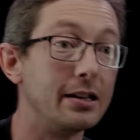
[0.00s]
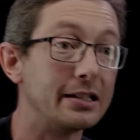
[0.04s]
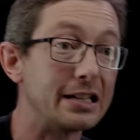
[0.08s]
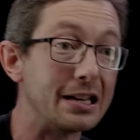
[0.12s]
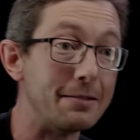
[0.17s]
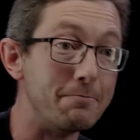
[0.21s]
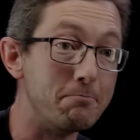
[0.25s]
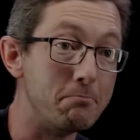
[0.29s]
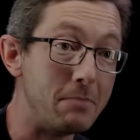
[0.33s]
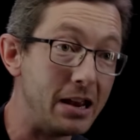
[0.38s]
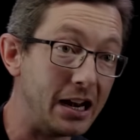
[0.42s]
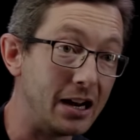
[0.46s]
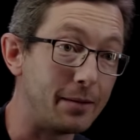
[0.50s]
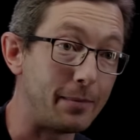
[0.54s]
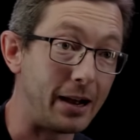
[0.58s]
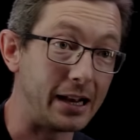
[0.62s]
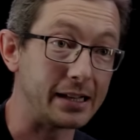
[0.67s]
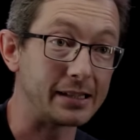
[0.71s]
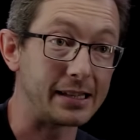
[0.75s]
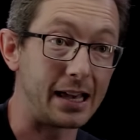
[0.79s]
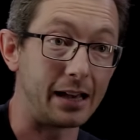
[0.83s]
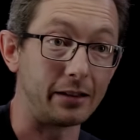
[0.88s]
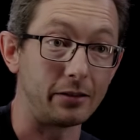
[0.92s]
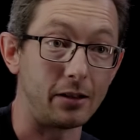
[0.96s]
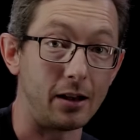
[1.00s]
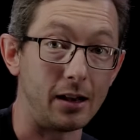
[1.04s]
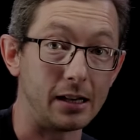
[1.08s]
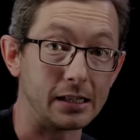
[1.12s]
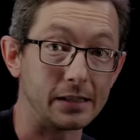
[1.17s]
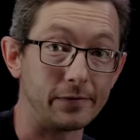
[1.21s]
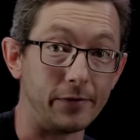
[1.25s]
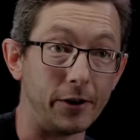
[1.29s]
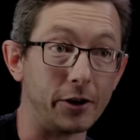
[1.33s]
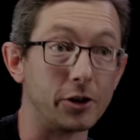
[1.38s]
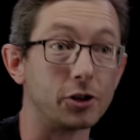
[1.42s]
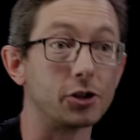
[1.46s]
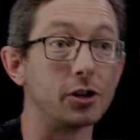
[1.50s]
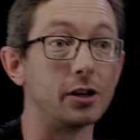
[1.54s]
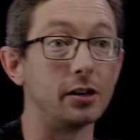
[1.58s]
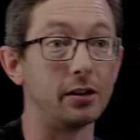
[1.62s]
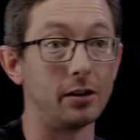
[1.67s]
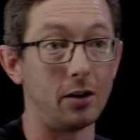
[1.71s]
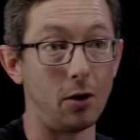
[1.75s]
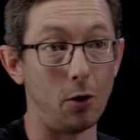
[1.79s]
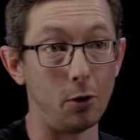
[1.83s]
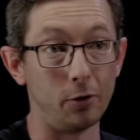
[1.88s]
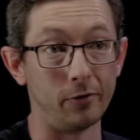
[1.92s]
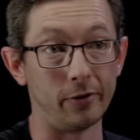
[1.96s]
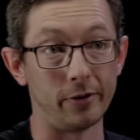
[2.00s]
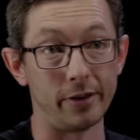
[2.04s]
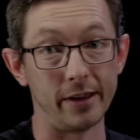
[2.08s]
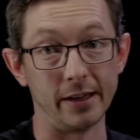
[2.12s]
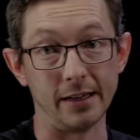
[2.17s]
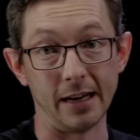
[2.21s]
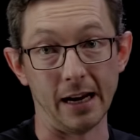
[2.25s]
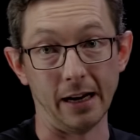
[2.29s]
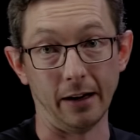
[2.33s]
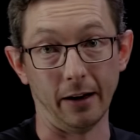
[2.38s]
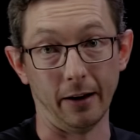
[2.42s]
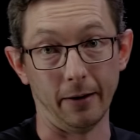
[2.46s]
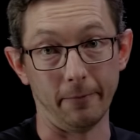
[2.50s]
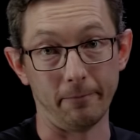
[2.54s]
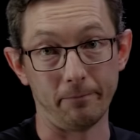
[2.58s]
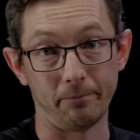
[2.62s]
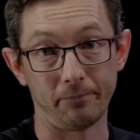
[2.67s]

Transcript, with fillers: to minimize that loss function over the data.